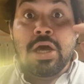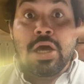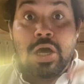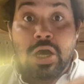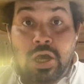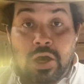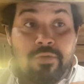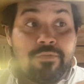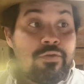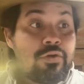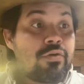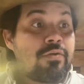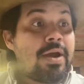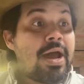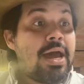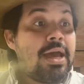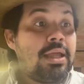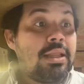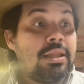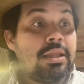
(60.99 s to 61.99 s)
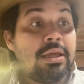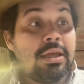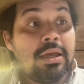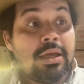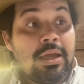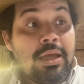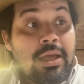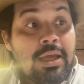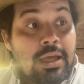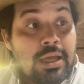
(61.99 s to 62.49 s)
of your grind.
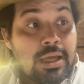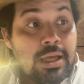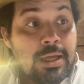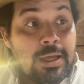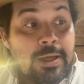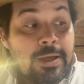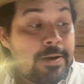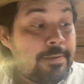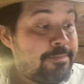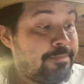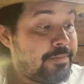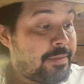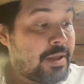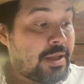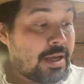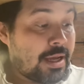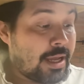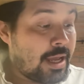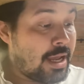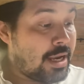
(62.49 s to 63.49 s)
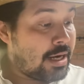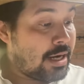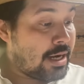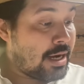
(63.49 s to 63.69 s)
Again,